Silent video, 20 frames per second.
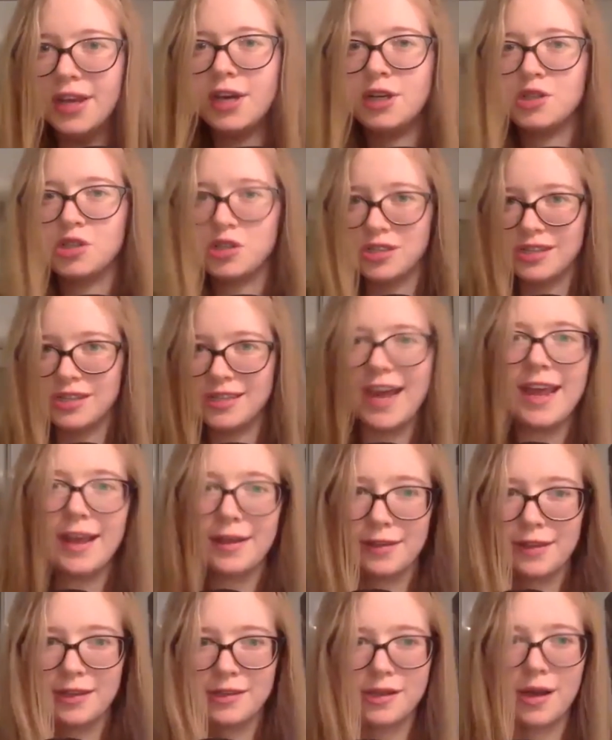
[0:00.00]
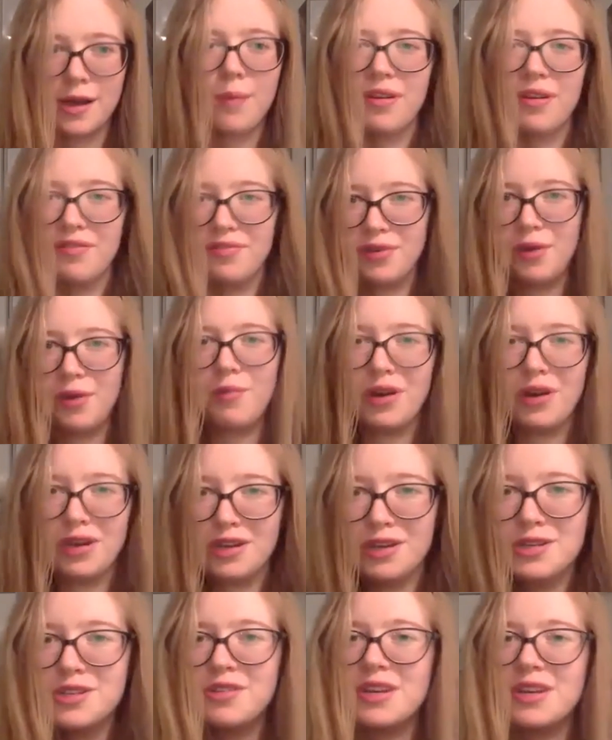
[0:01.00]
just to take the example of what you
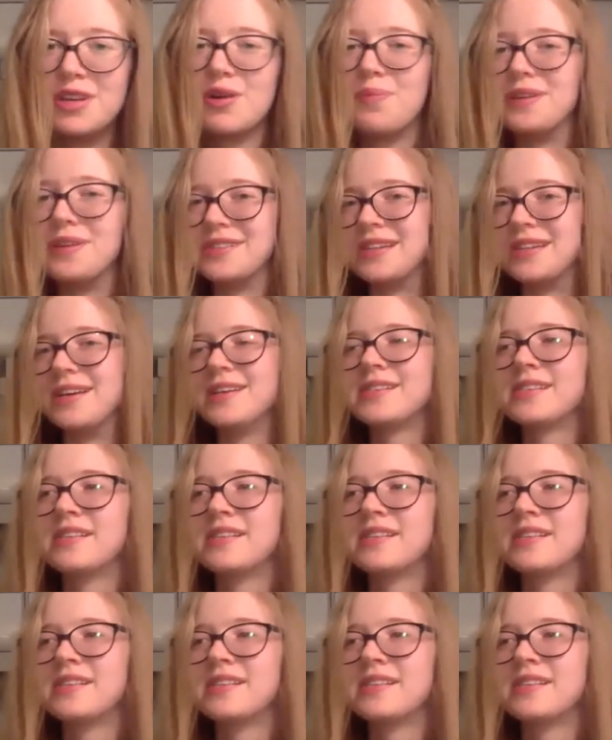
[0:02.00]
do in your business,